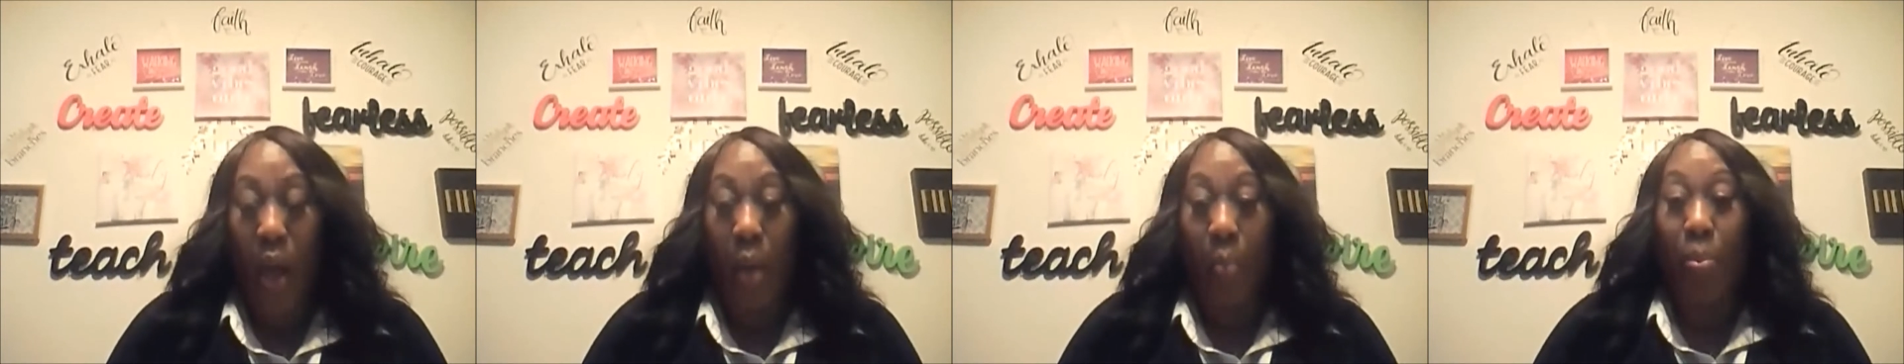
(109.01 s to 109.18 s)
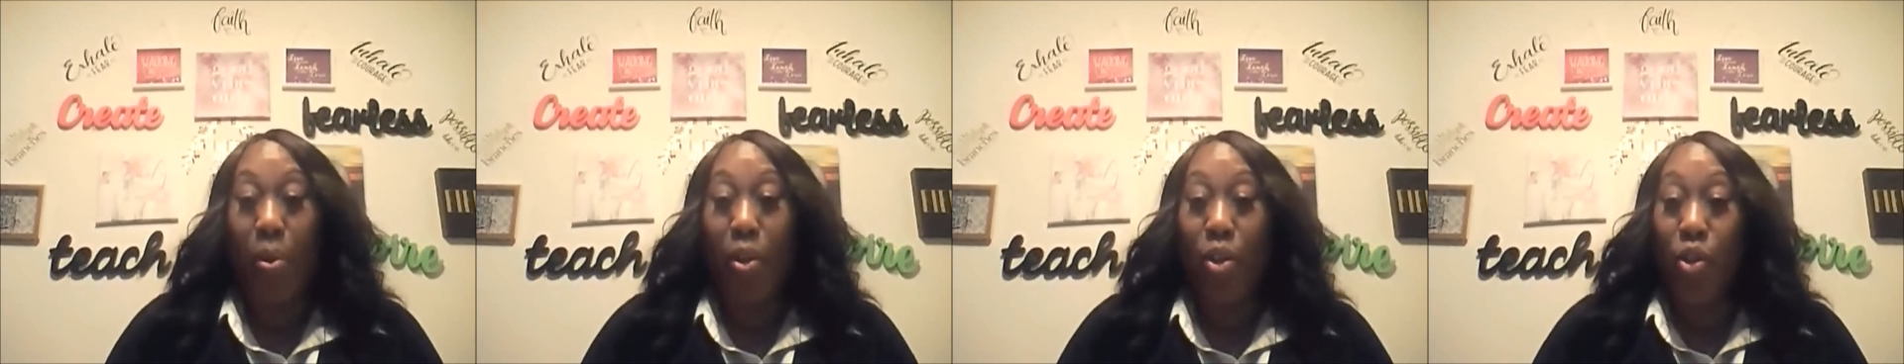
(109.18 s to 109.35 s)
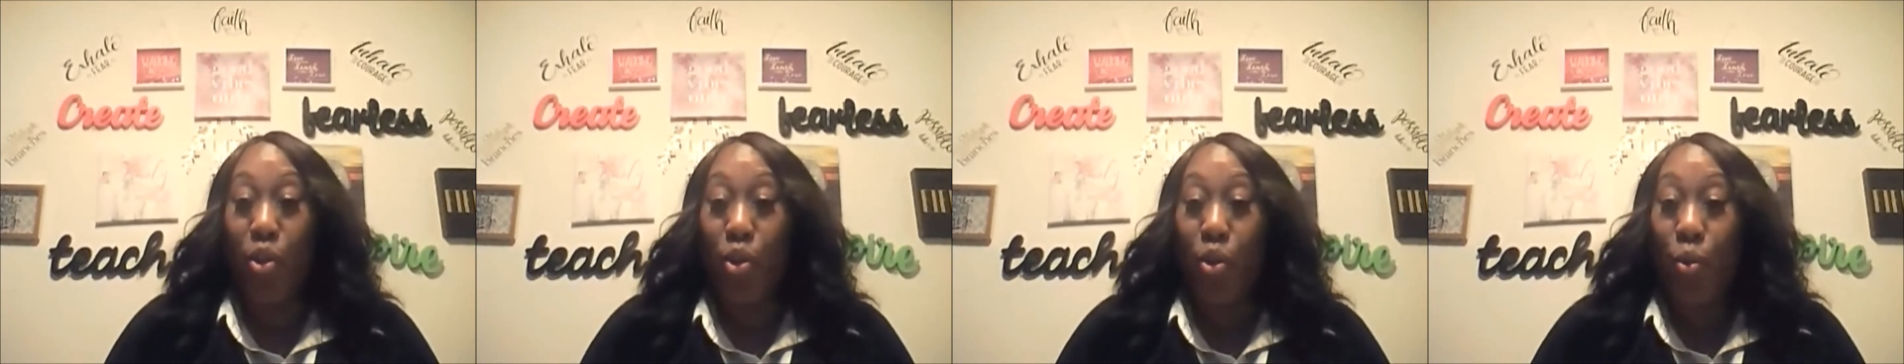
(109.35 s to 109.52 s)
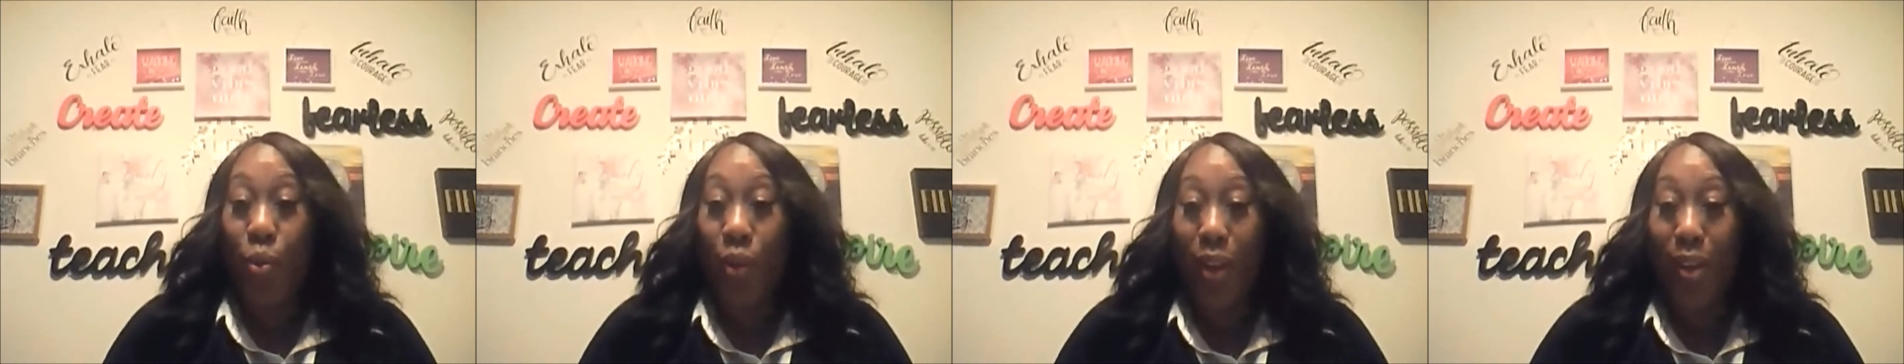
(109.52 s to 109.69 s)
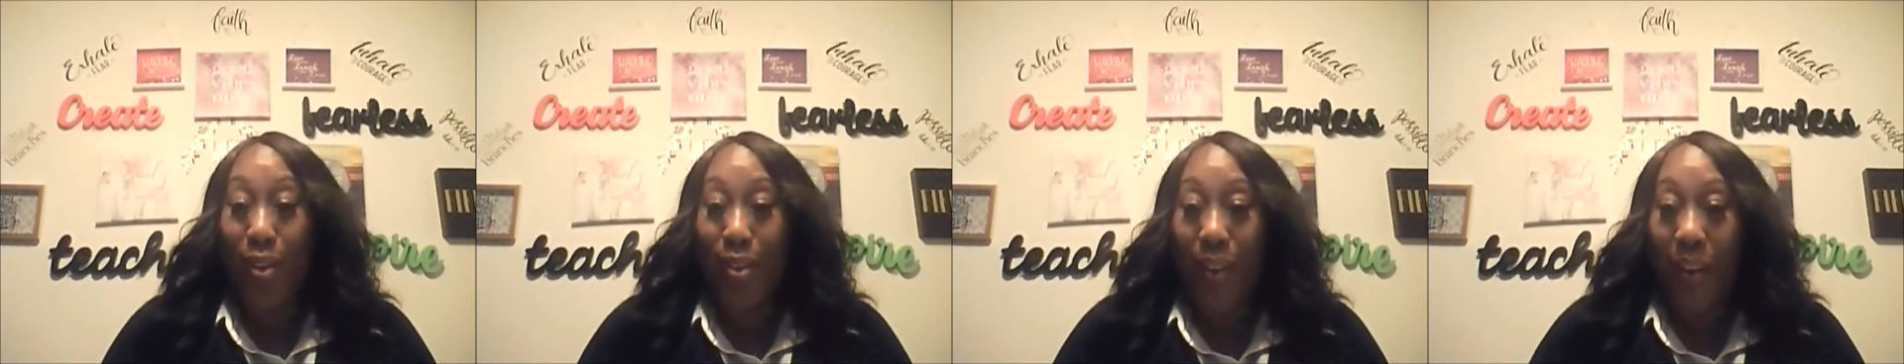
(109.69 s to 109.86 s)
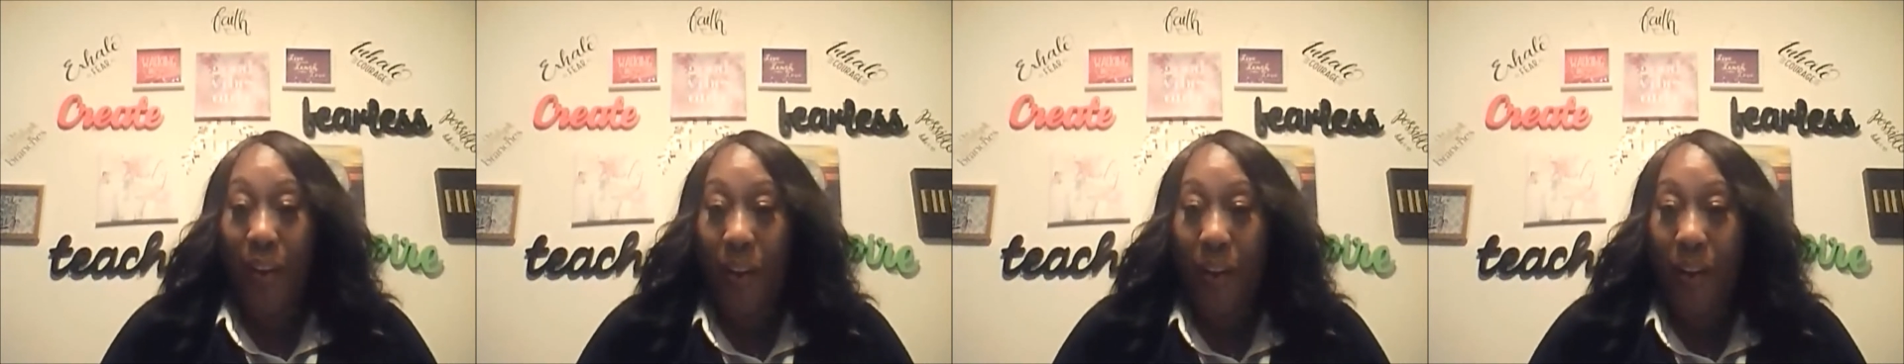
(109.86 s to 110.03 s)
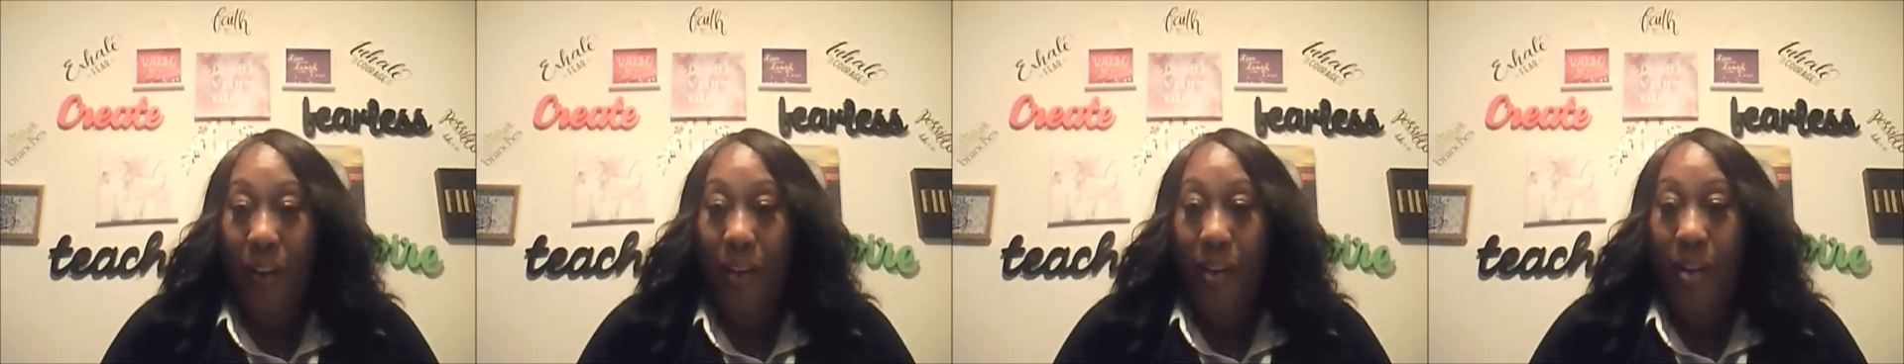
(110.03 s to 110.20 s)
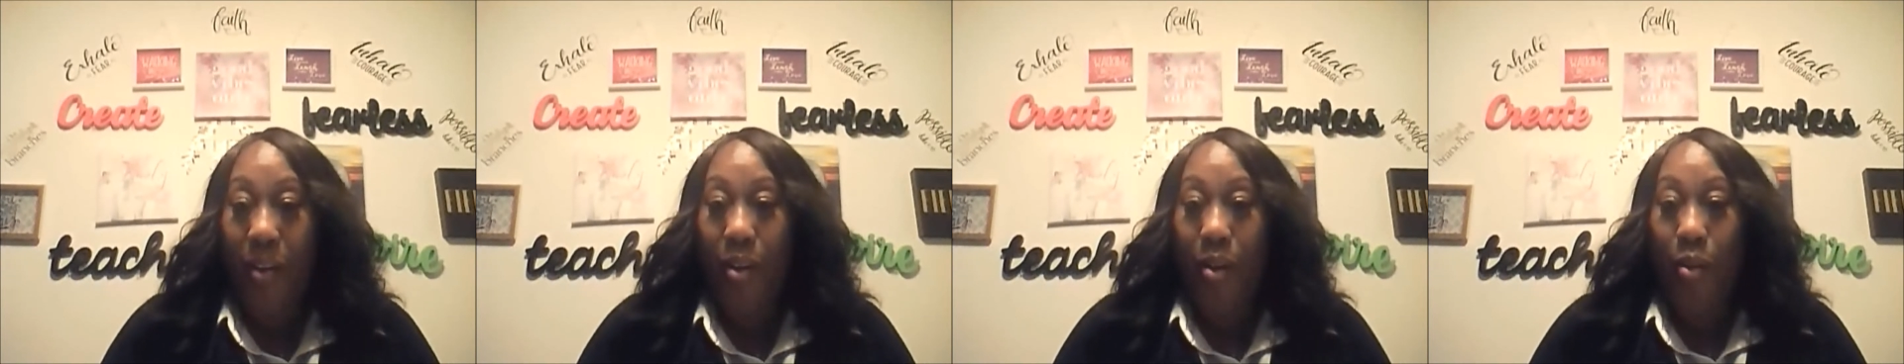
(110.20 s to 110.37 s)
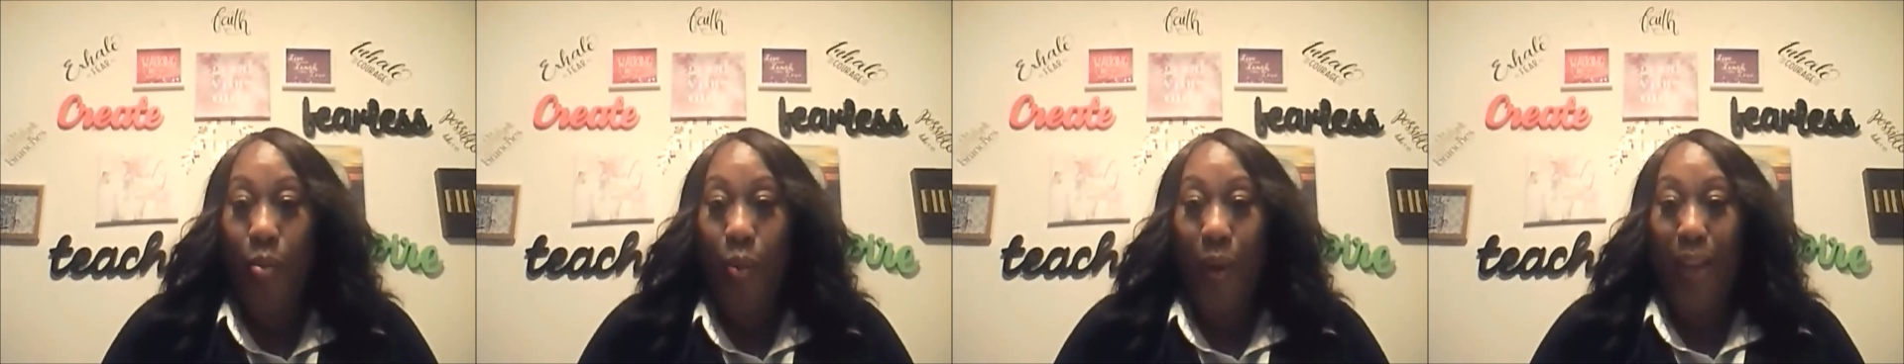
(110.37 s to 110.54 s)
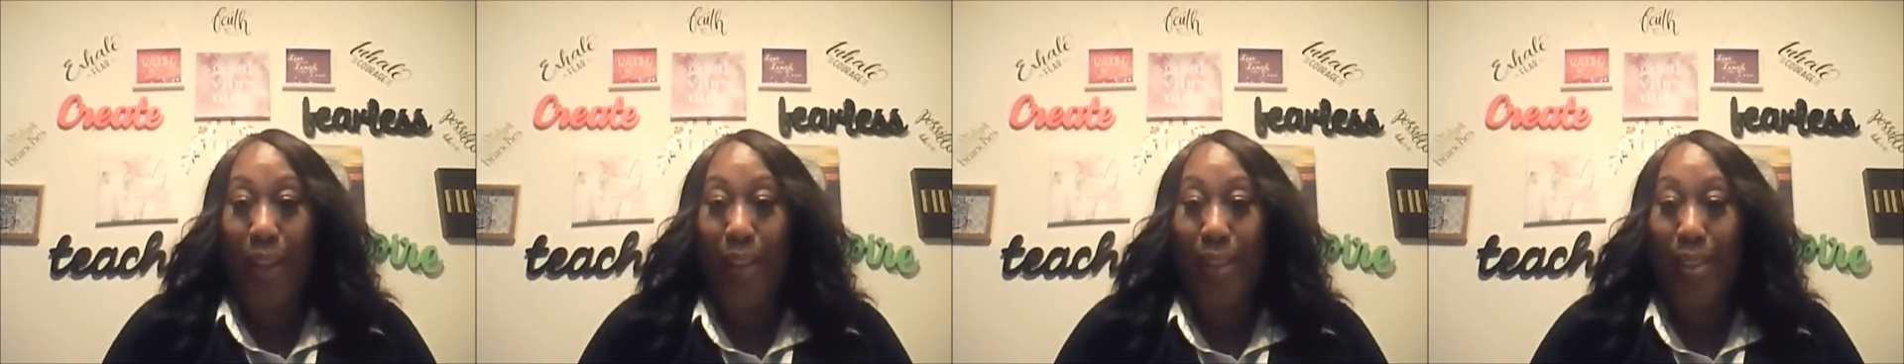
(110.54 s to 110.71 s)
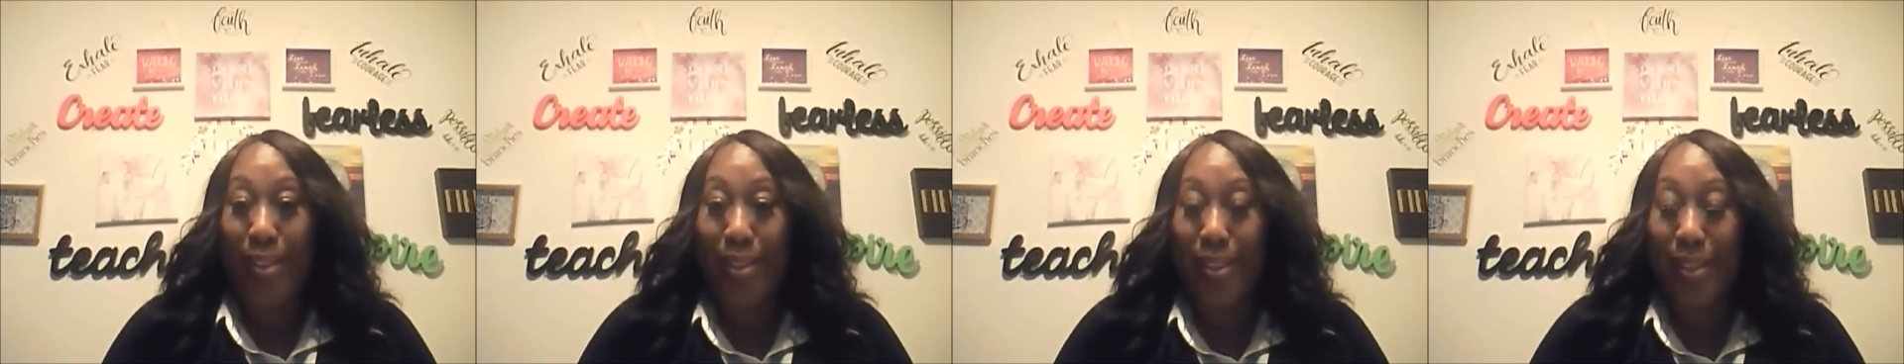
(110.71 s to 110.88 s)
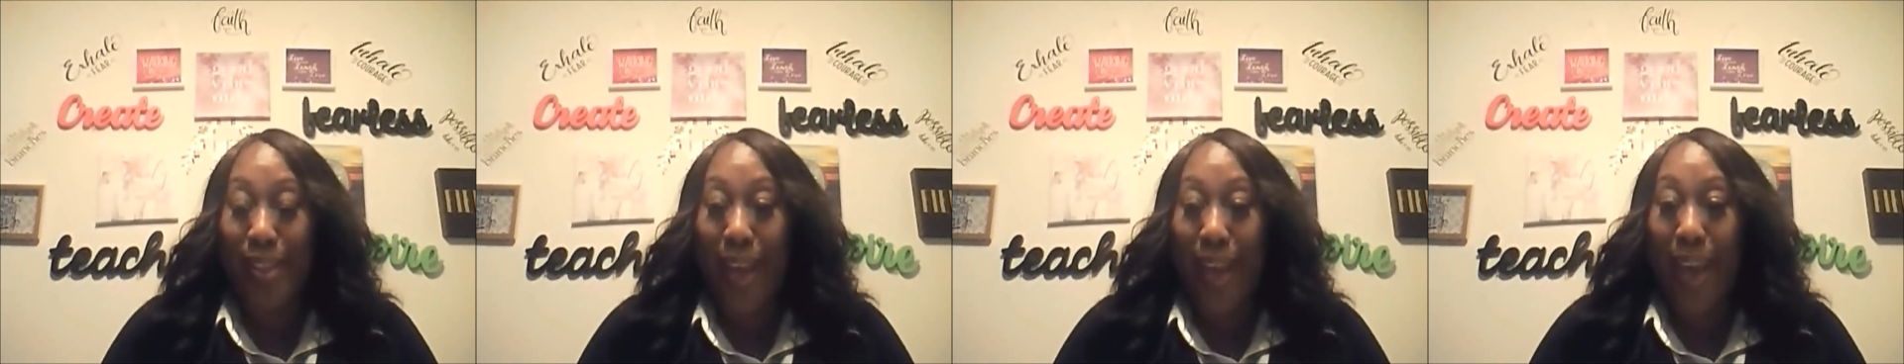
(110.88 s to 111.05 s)
but you can
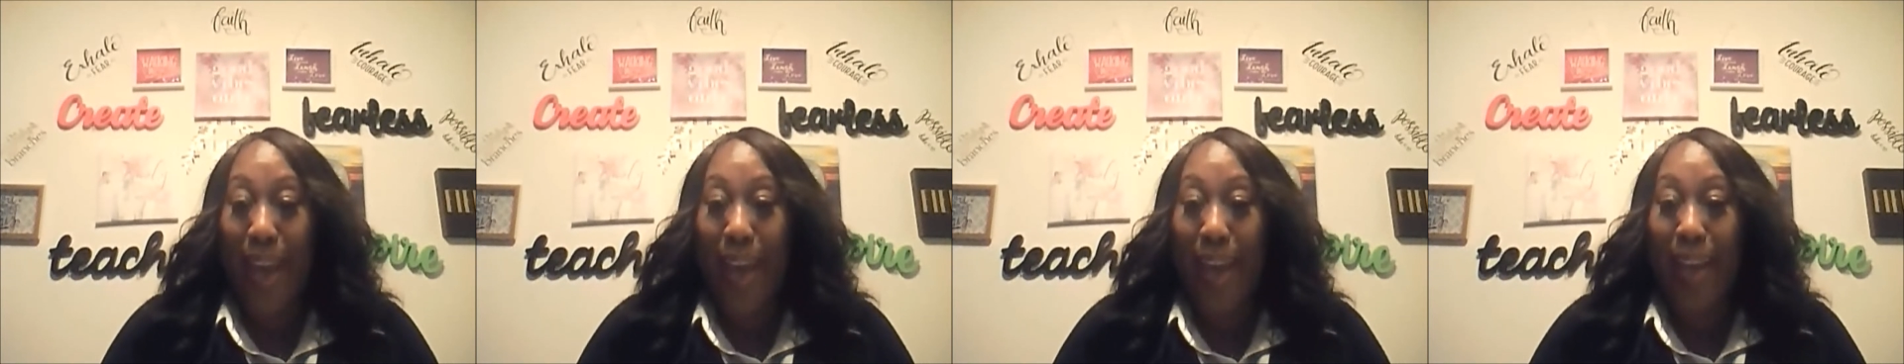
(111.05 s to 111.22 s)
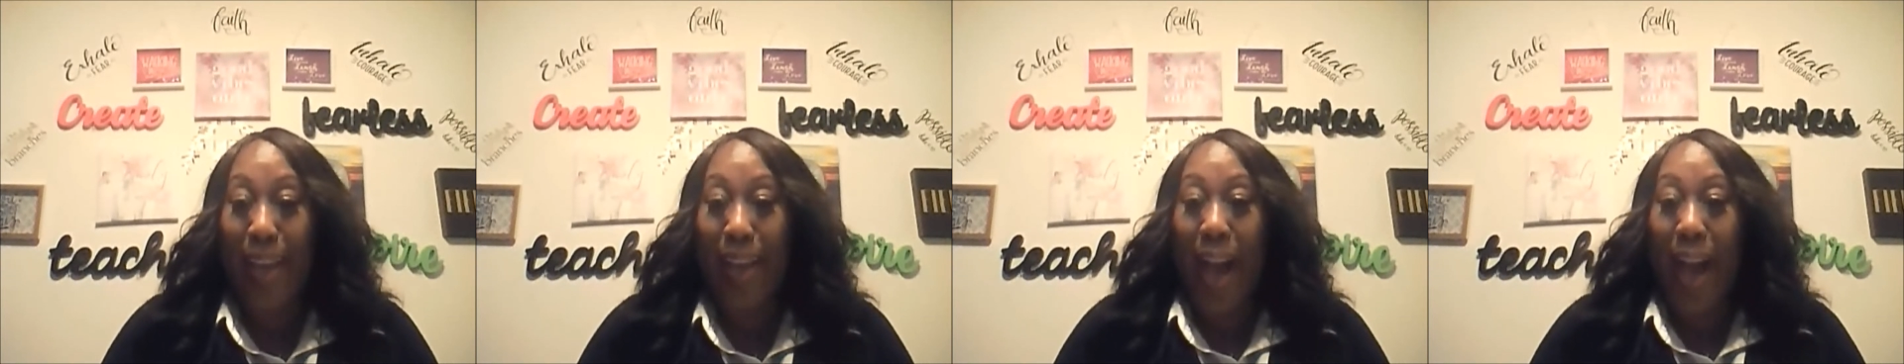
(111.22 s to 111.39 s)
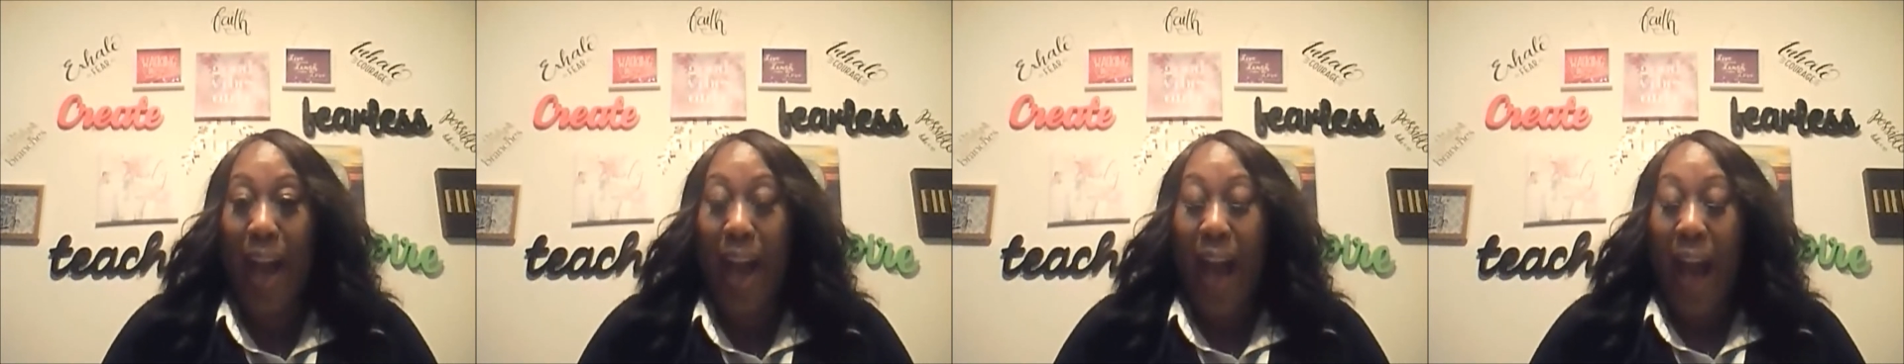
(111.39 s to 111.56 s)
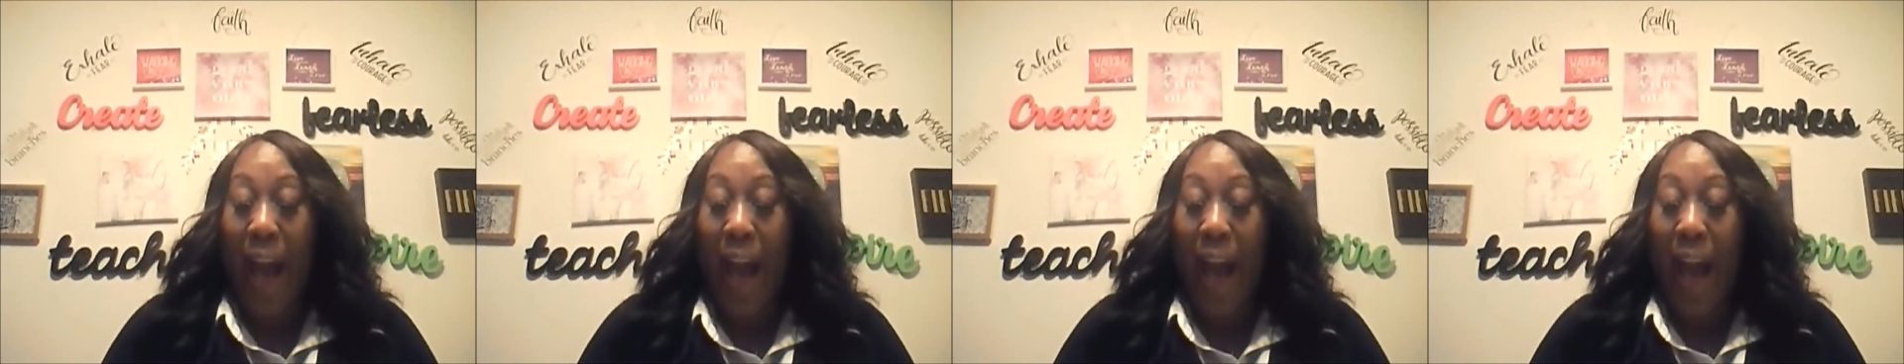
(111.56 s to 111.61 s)
always take